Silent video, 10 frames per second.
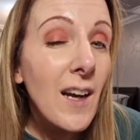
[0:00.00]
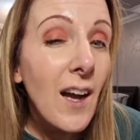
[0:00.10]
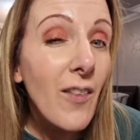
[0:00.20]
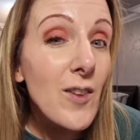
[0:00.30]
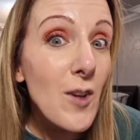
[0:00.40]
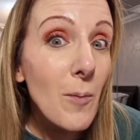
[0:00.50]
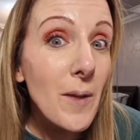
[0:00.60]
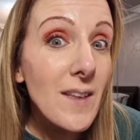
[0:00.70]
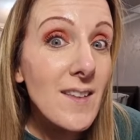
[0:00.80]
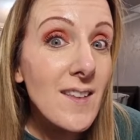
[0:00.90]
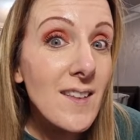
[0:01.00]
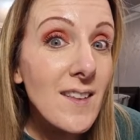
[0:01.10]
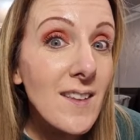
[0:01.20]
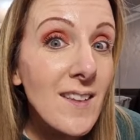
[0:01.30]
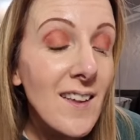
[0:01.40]
and there's no bits?
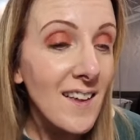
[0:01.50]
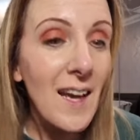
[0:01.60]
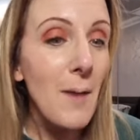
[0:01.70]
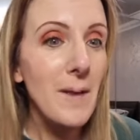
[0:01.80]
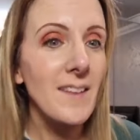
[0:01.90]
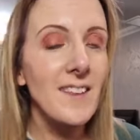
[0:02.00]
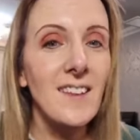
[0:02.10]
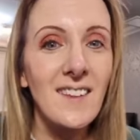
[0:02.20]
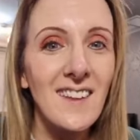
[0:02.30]
Amazing.